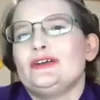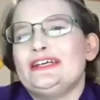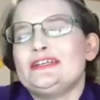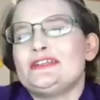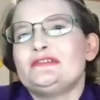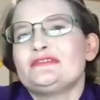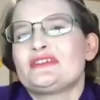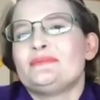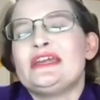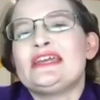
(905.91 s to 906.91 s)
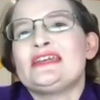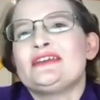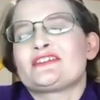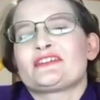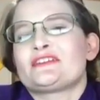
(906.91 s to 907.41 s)
it used to
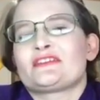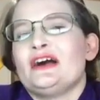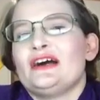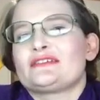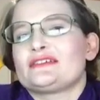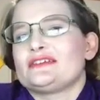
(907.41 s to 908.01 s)
be, it's not